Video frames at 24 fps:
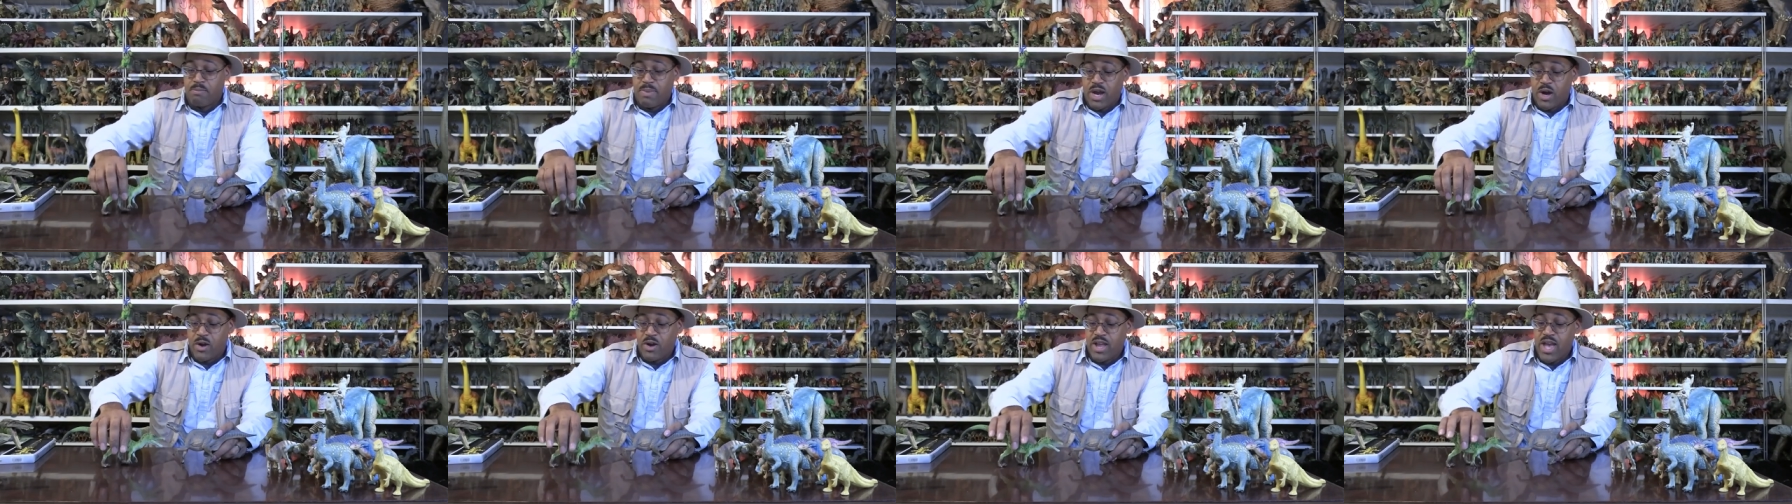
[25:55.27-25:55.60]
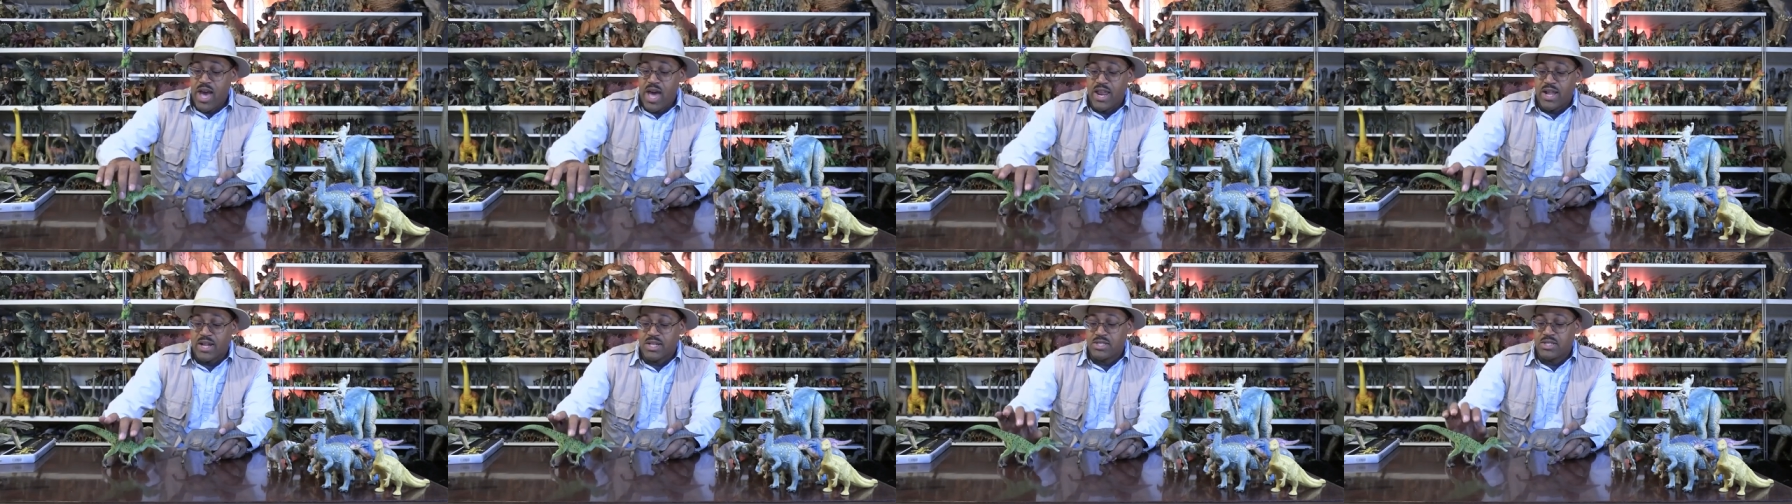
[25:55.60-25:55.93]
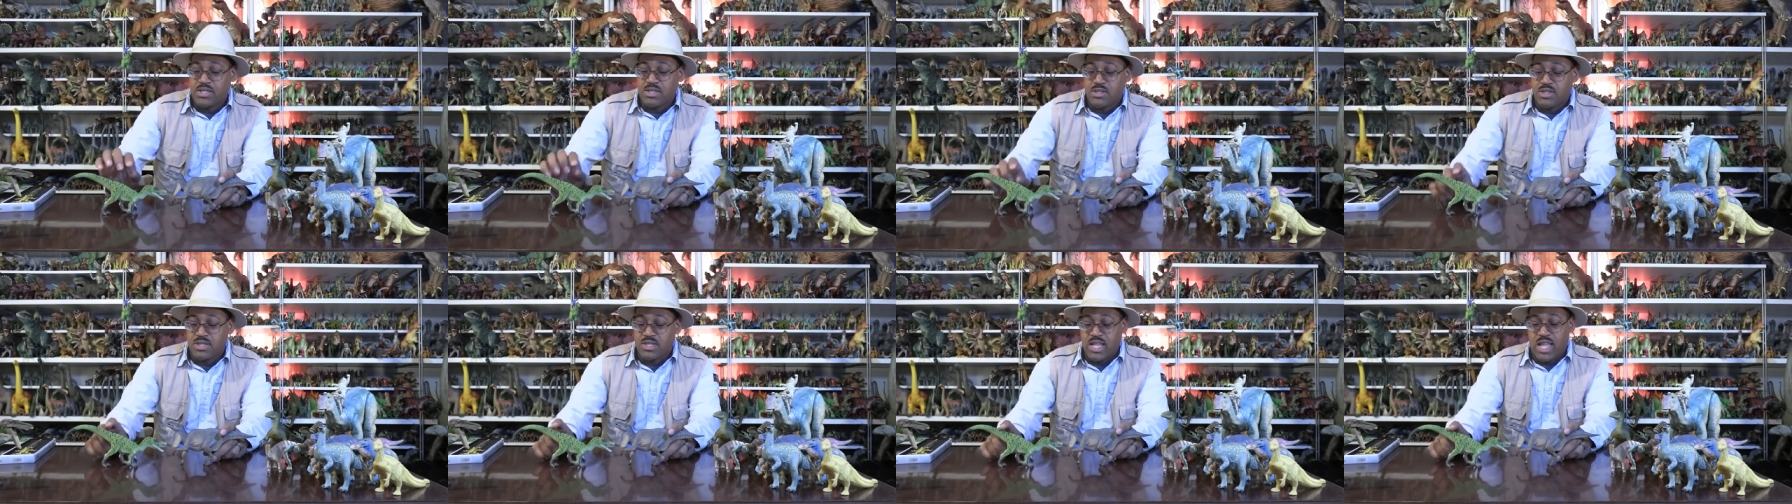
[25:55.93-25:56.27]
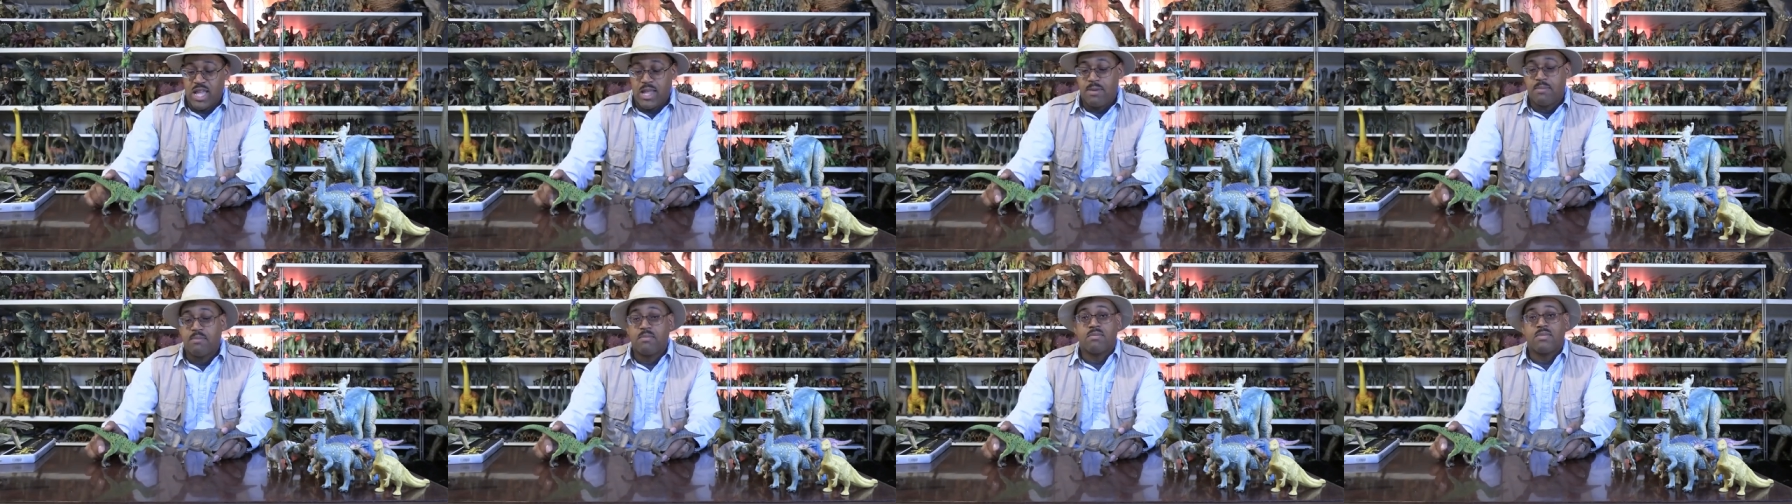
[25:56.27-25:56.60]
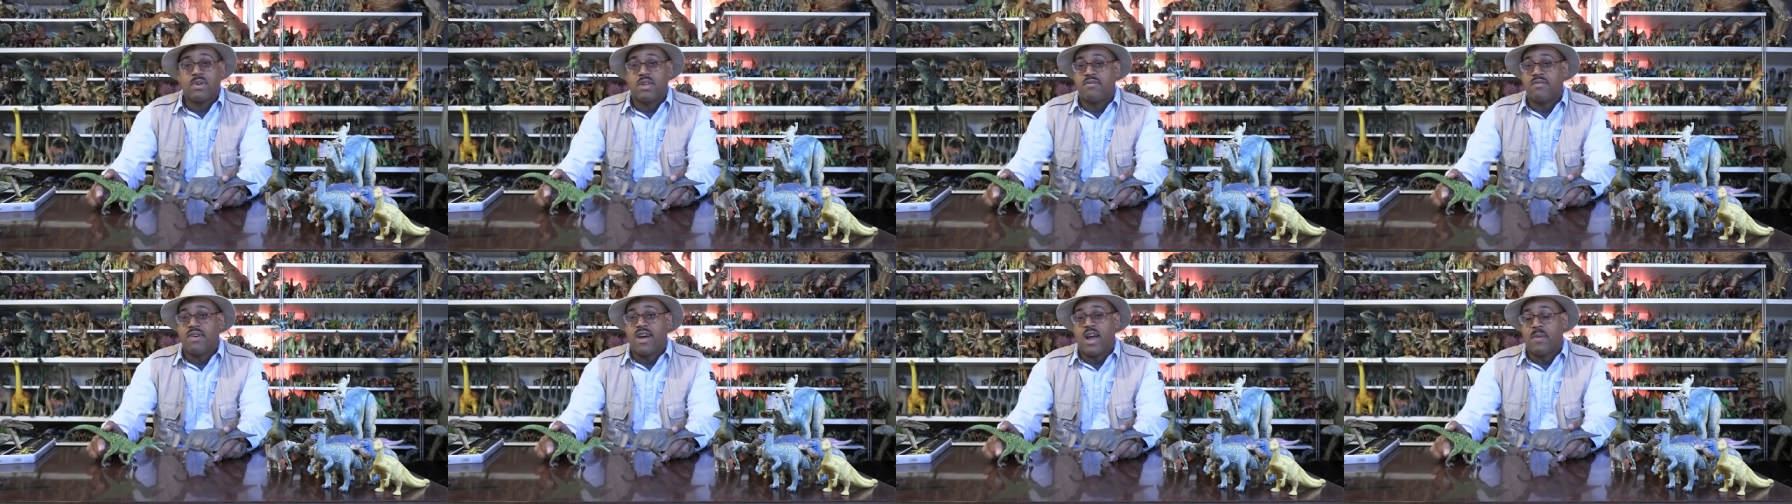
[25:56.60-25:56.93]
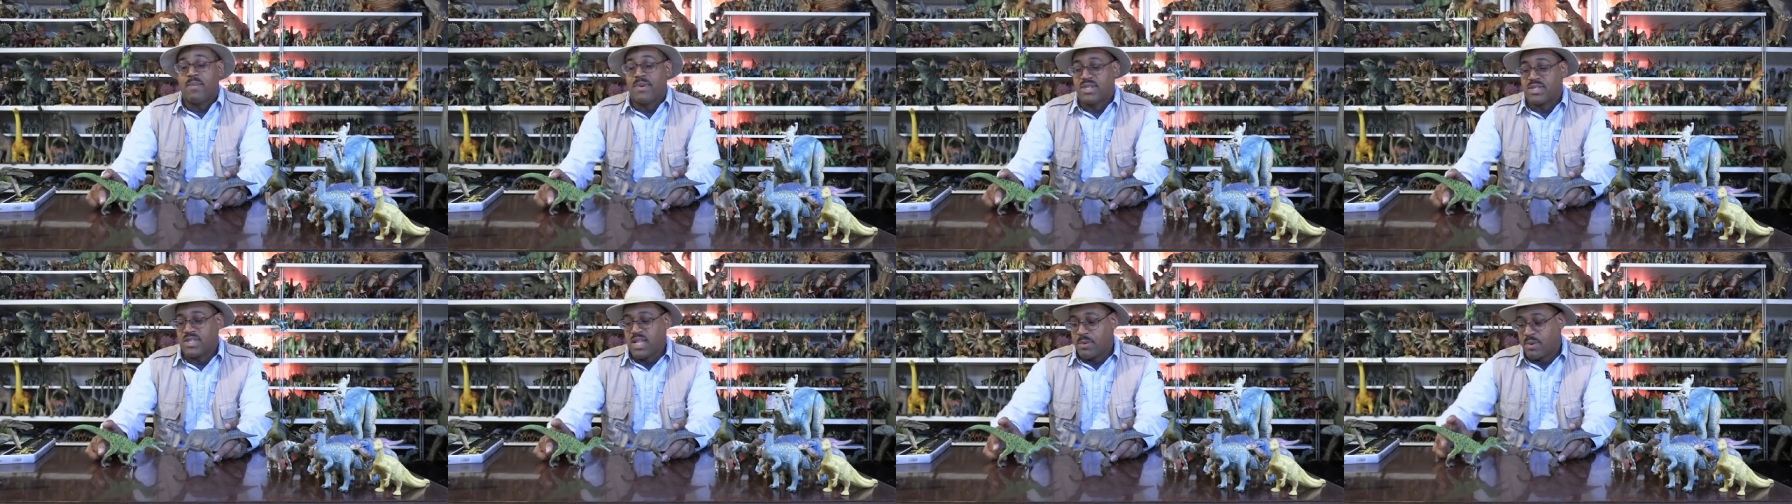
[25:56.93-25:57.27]
baryonyx, same
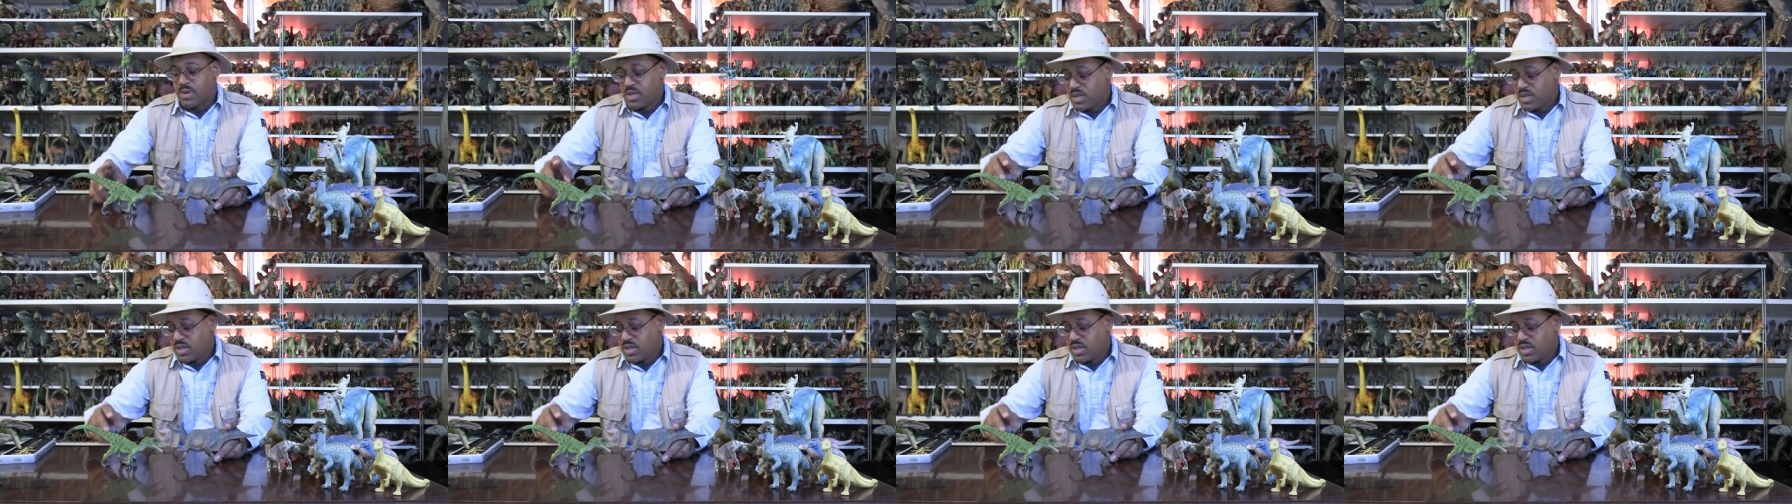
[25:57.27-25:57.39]
environment, same